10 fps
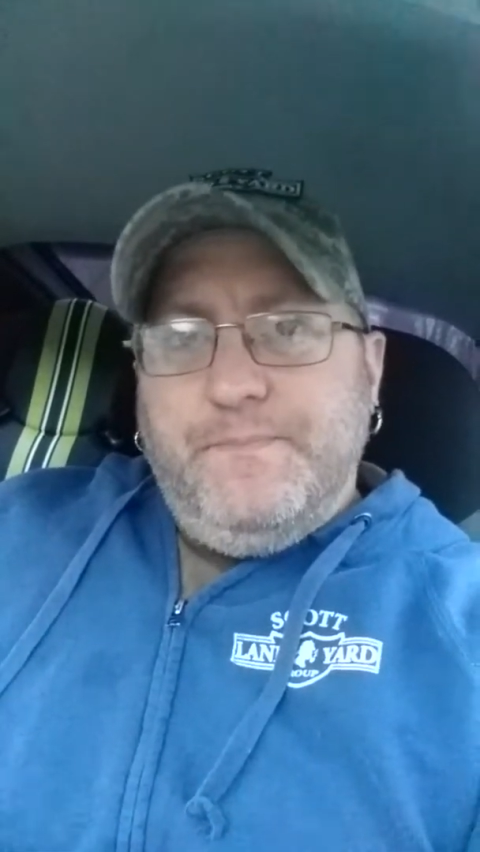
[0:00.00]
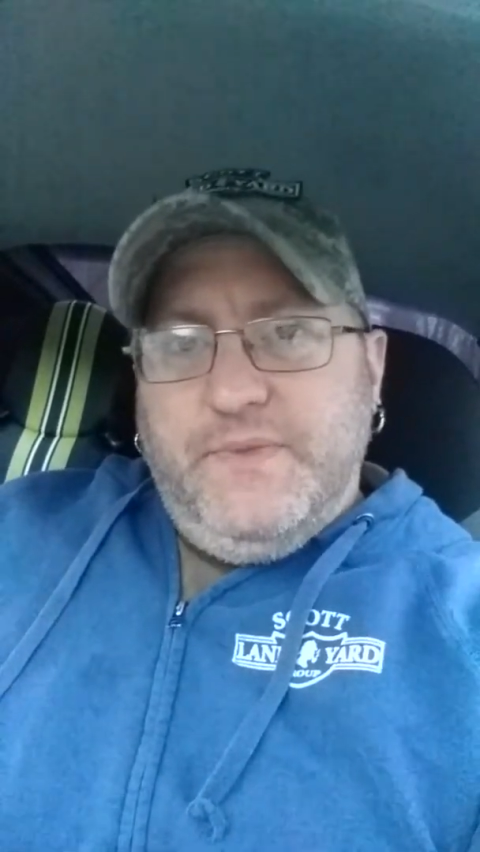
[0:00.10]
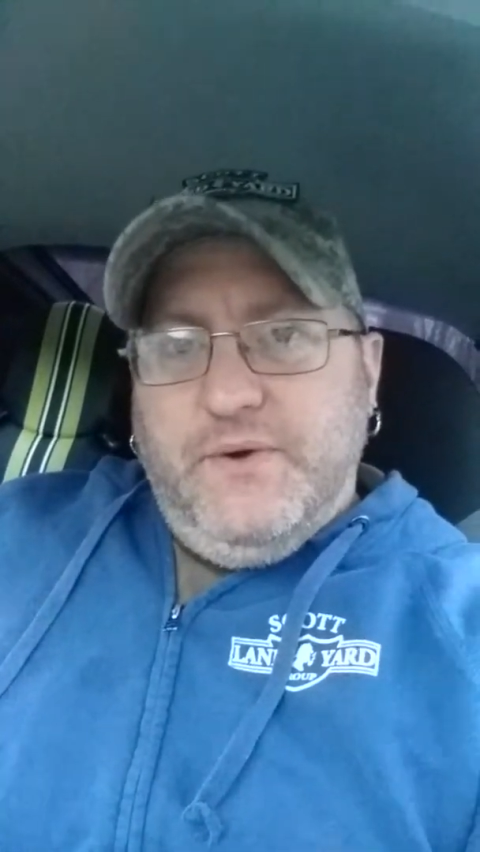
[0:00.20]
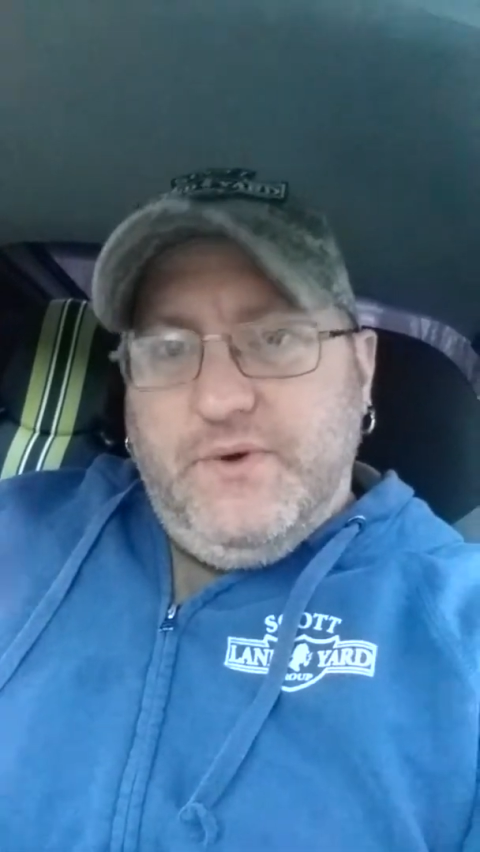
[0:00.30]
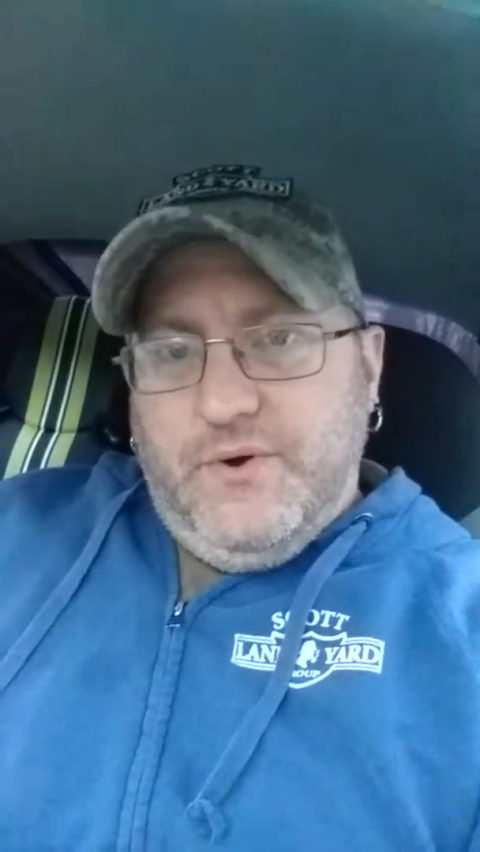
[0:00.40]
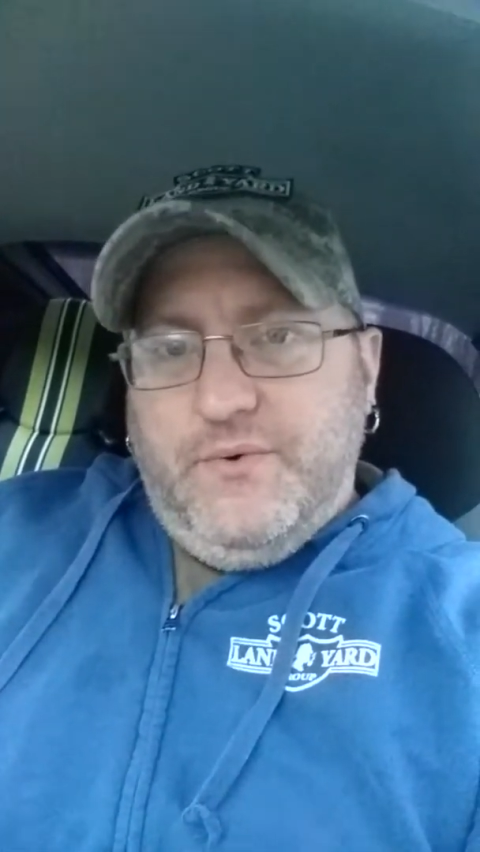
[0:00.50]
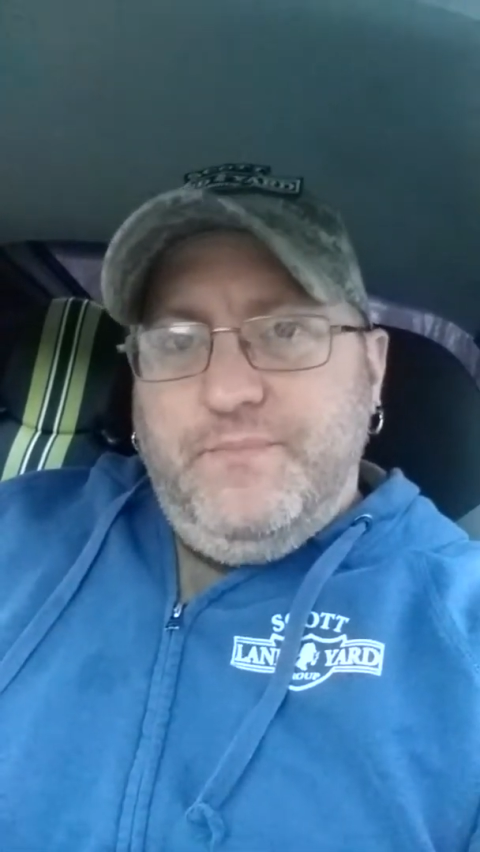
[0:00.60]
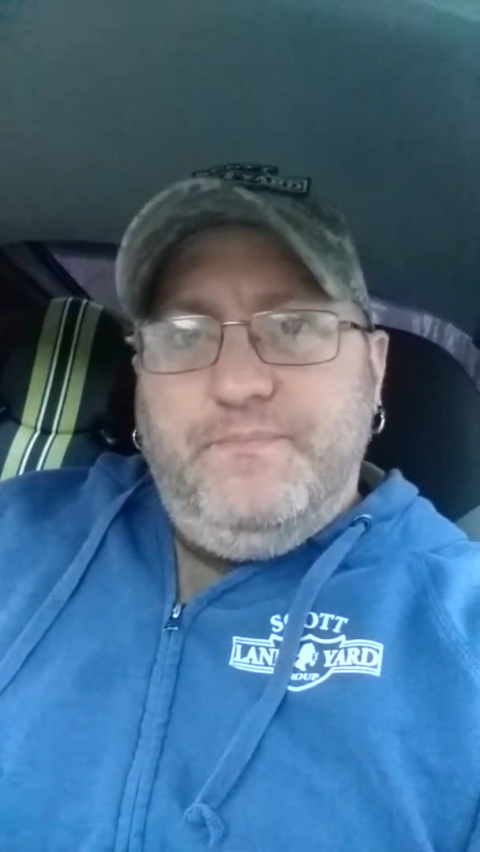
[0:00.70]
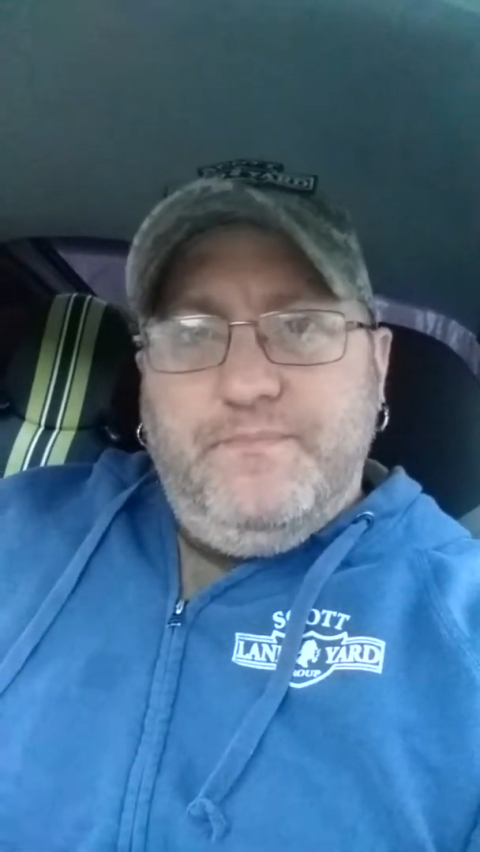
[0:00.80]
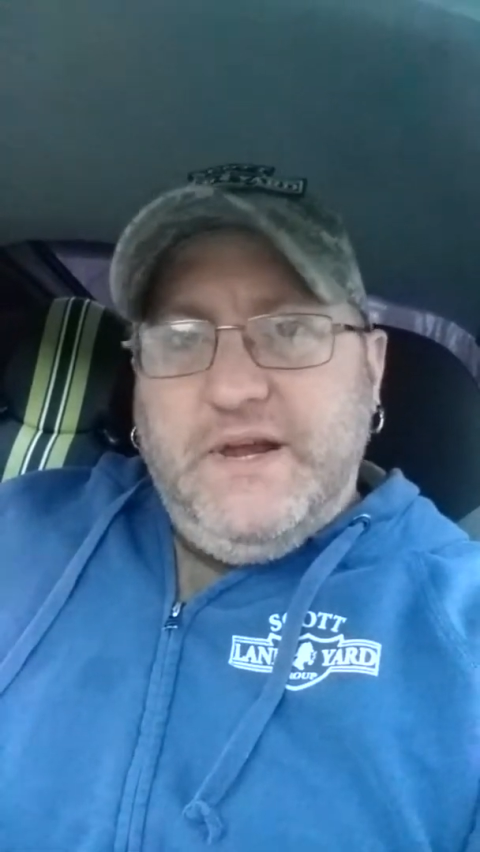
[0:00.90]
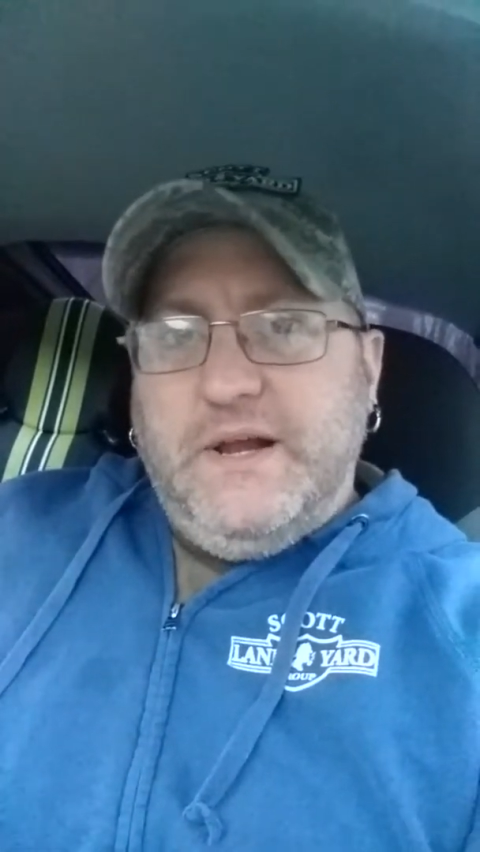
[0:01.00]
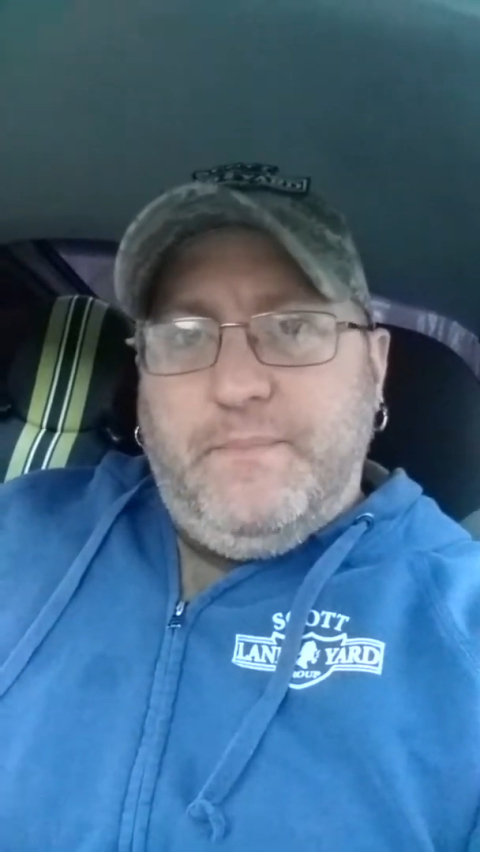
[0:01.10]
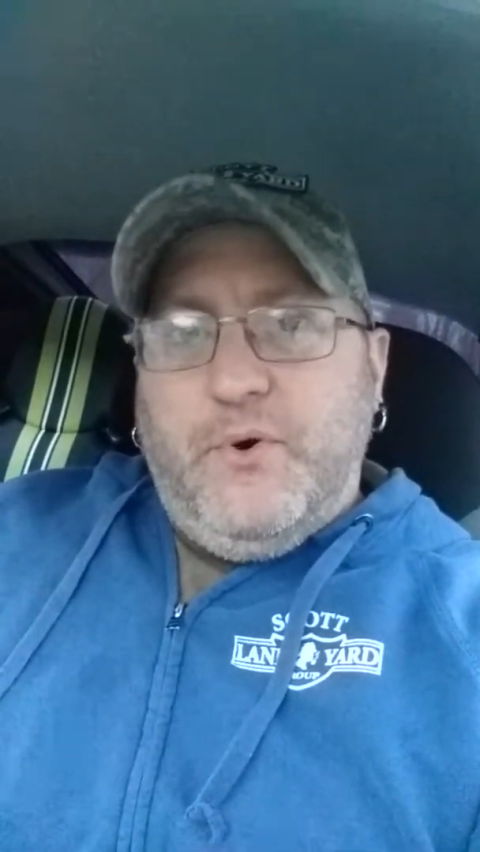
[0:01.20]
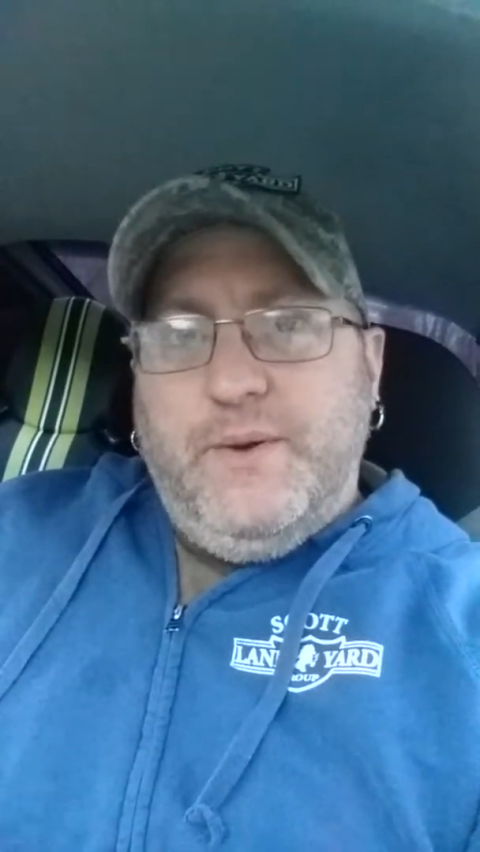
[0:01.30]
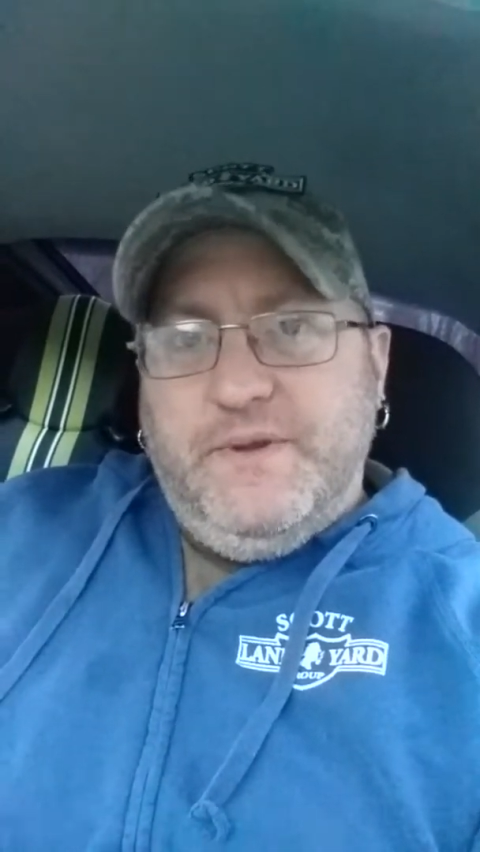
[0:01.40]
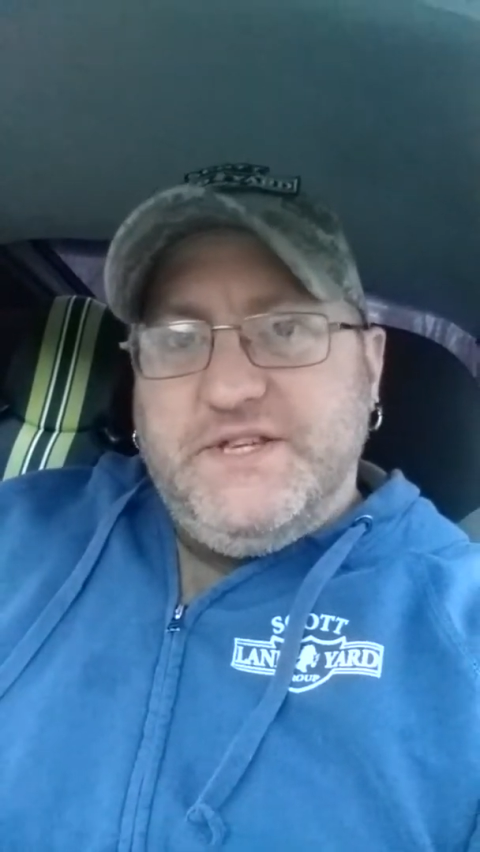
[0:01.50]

you know, go make an appointment